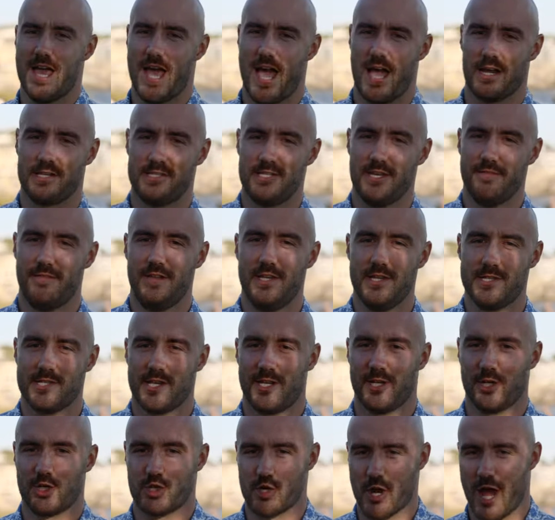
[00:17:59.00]
Activities
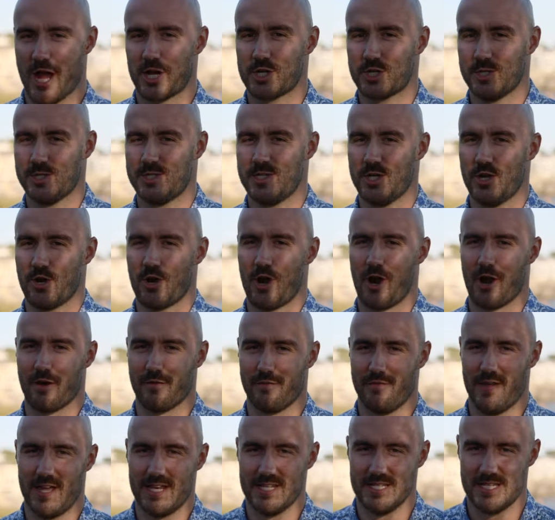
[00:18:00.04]
and attractions here are
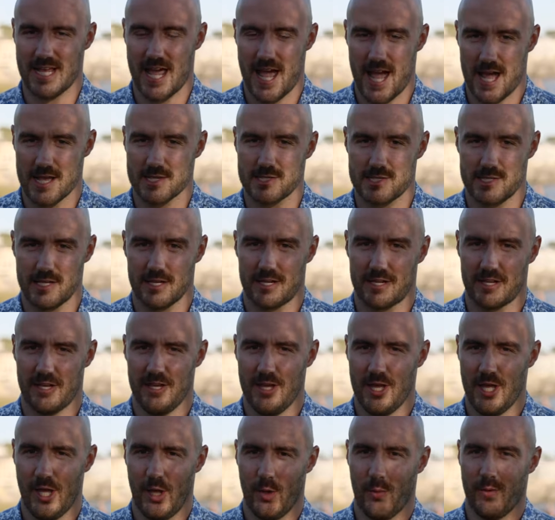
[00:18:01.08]
fantastic.
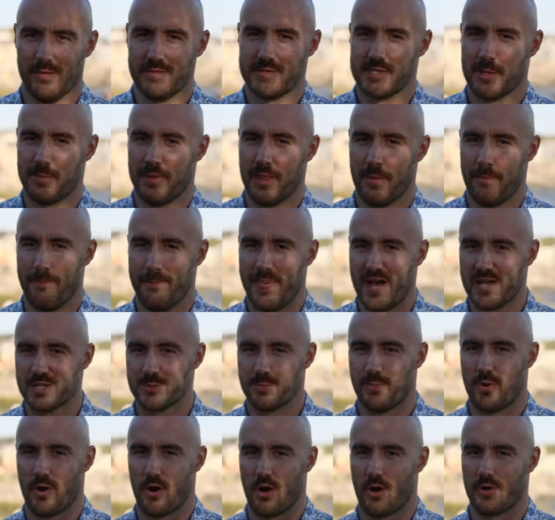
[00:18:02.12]
We have some of the
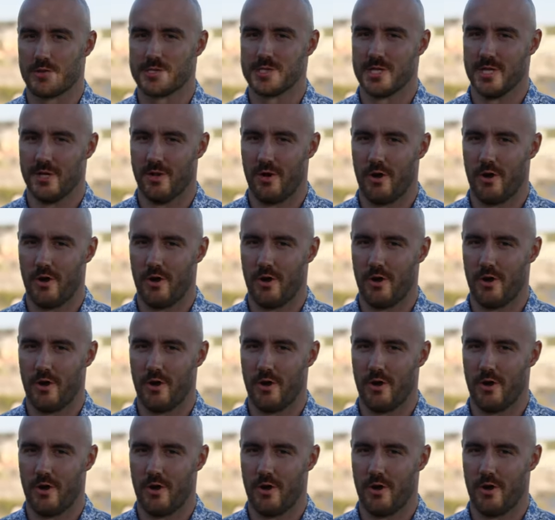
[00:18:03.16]
best parks in